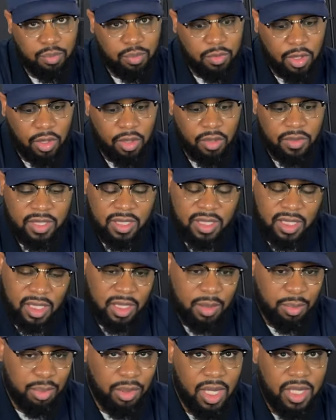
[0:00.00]
little
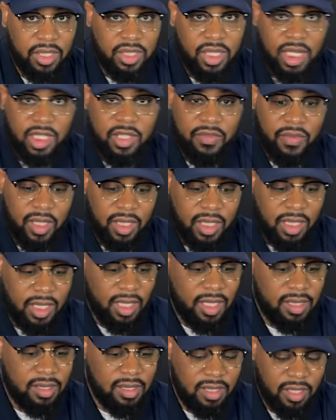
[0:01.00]
silly projects for the
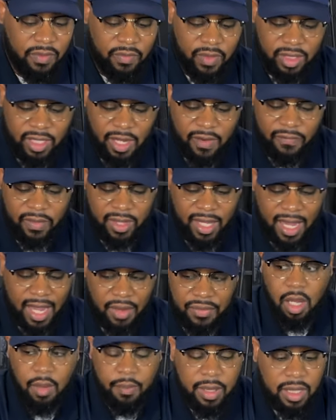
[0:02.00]
kids and stuff like that for the
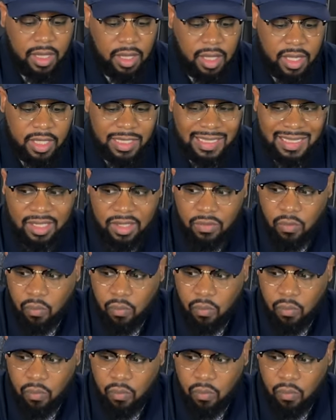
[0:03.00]
house because